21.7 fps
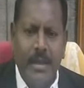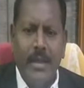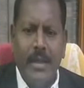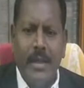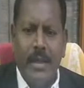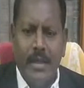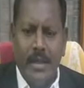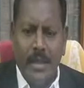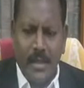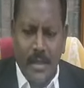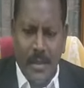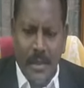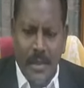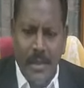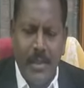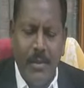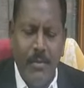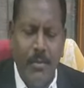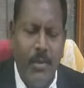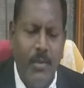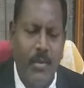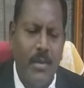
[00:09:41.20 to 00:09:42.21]

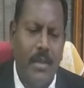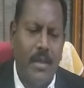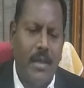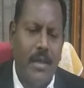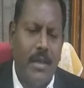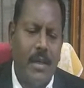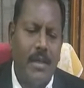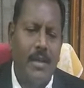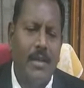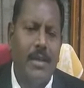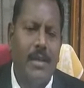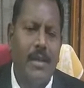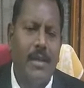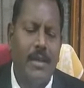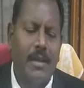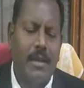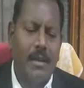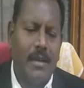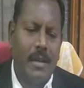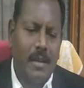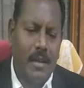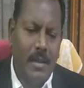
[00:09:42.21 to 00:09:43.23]
exercising powers under Article,
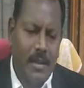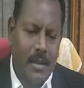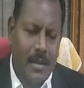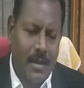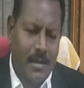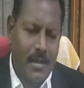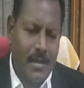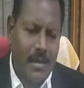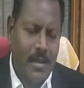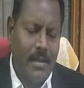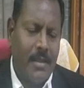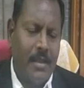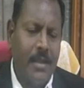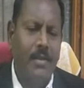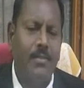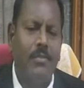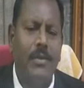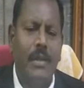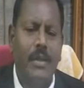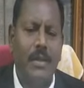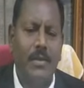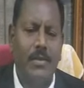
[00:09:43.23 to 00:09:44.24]
under Article
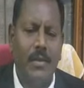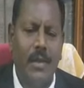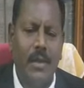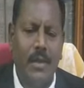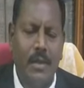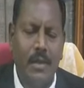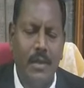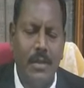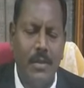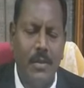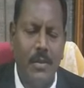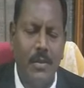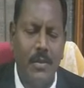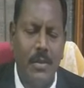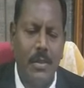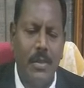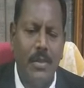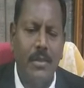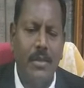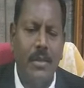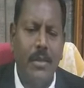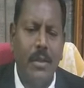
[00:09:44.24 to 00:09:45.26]
340 of the
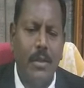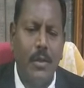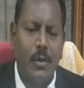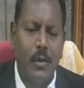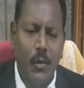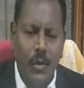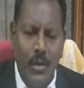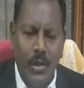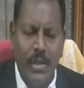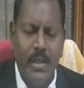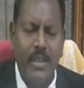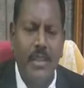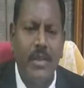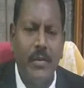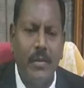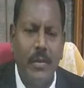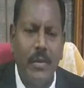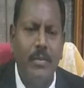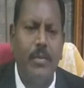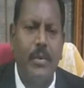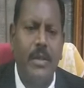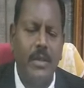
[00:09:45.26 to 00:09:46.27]
Constitution,
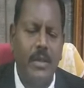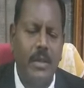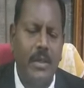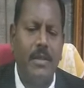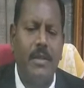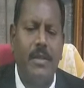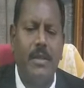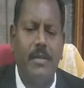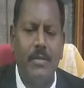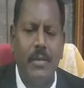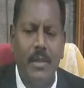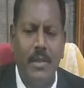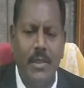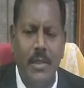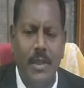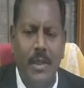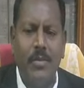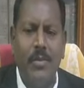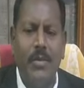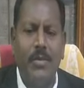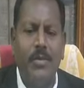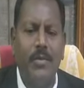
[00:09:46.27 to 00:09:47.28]
27% of the
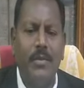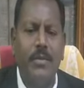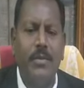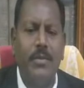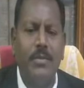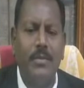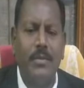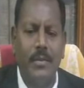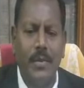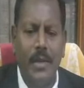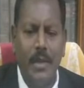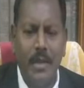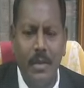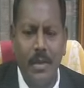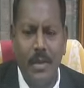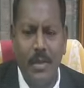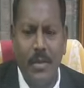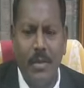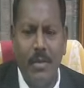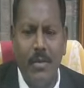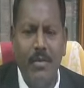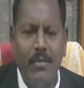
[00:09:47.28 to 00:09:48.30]
jobs were
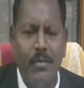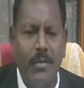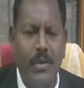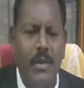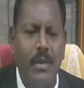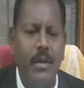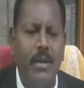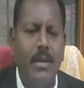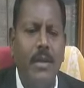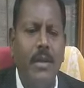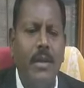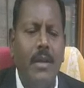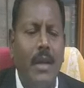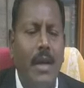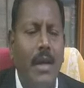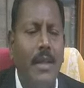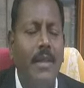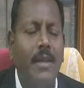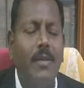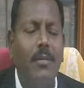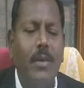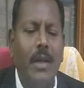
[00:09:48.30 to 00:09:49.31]
reserved for
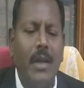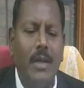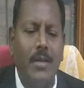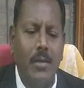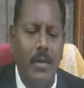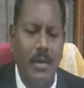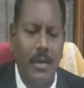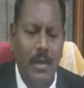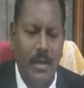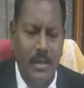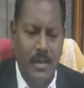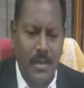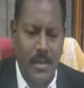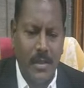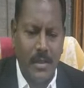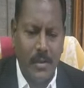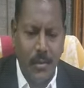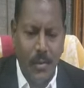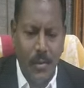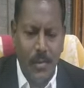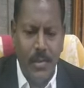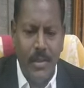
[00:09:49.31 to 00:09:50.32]
other backward classes,
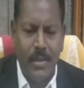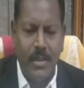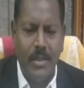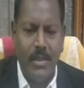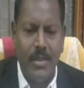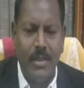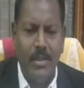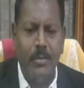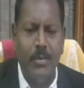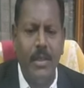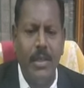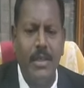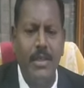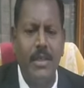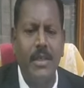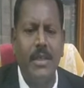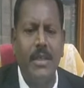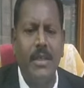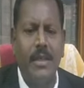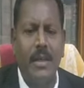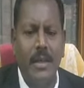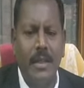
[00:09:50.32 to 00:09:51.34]
OBCs,
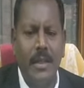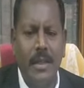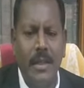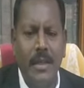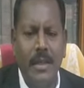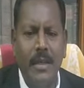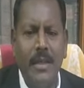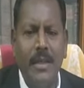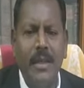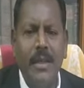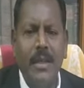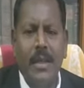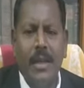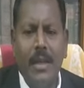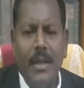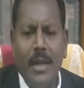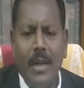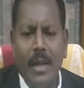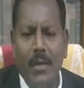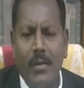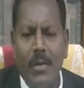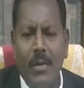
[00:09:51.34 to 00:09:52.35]
basing on the
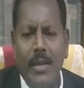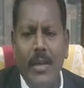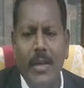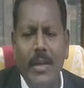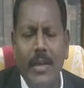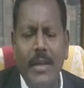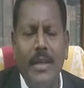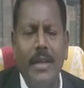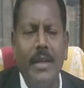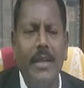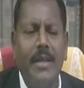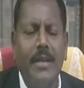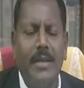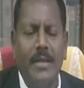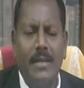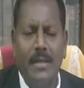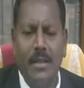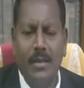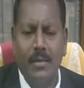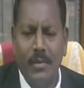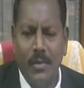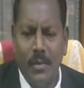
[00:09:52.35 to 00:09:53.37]
11 indicators
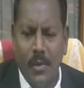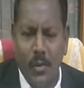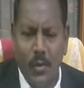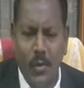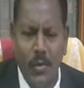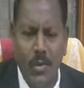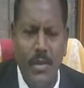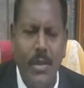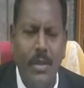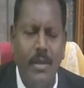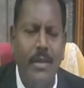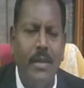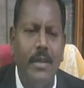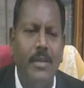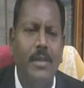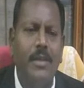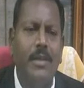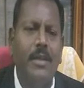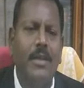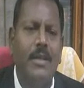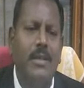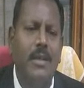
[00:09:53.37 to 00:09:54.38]
of social,
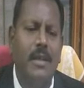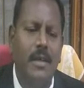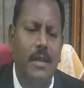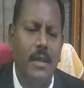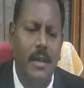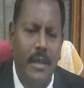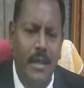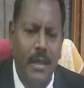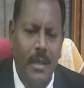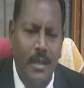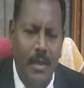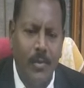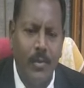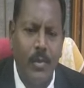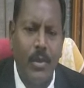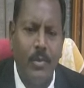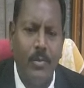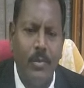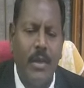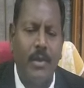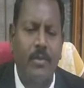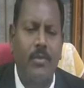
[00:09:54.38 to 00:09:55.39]
educational and
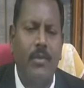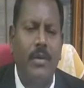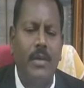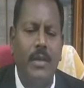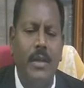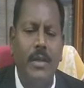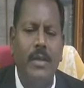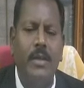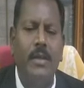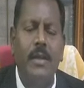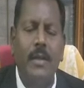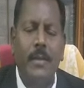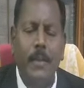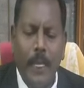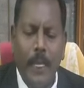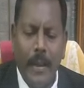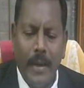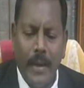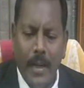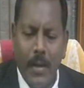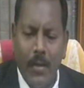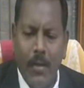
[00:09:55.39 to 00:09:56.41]
economic backwardness
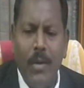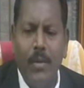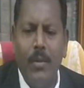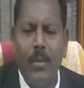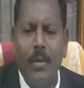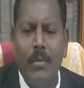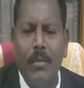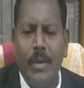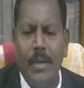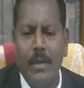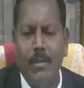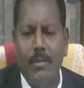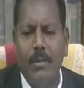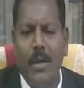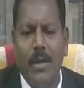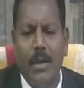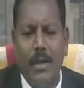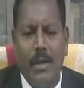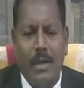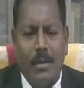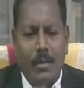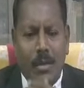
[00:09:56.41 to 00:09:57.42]
developed by the
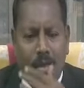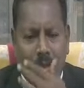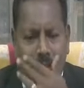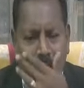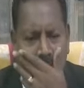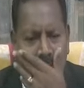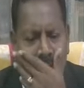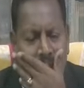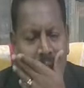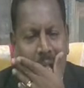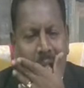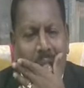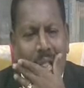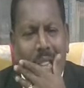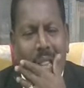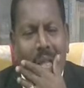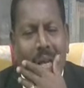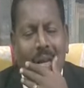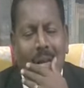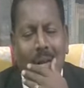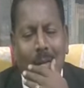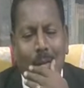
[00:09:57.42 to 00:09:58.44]
Mandal Commission.
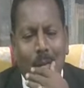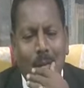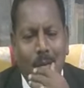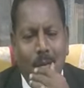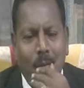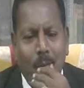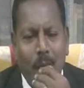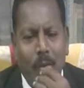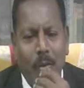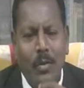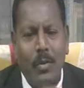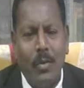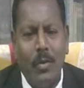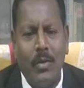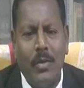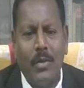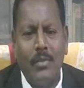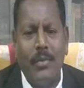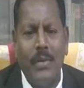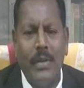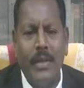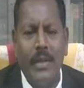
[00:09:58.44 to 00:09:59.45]
The Honorable Supreme Court
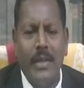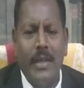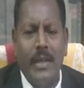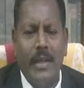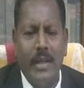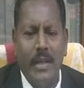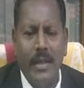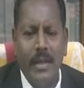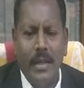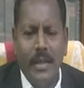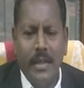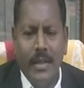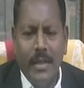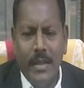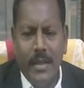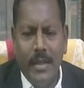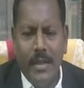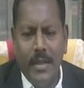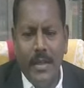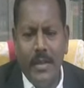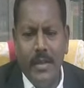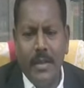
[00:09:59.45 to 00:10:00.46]
of India in
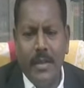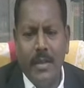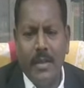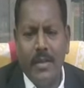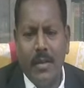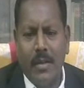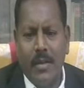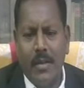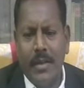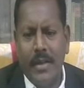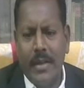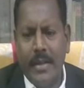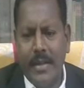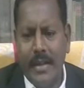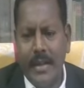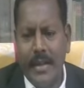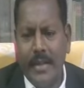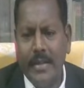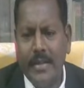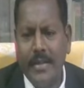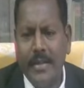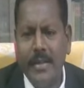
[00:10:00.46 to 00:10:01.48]
Indira Sawhney
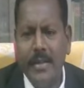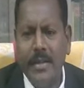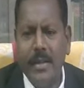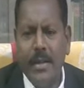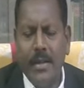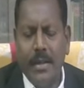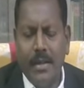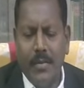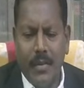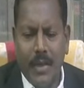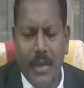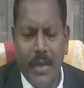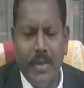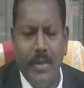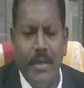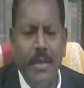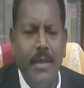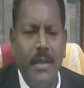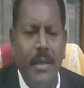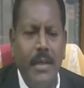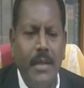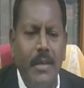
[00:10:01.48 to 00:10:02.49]
case of
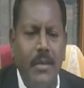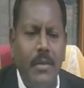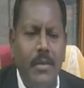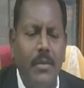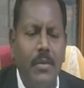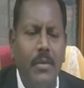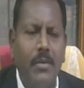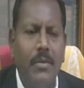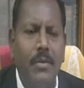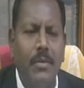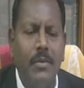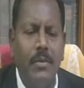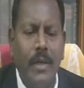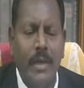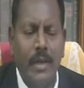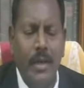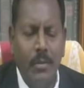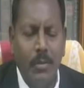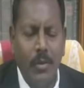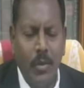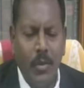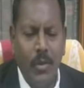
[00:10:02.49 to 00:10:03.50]
1992,
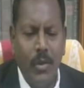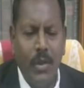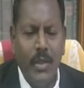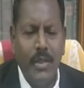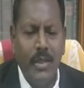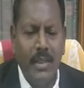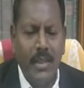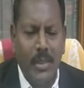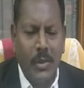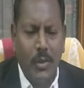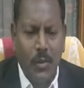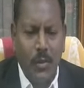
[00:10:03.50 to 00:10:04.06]
while upholding this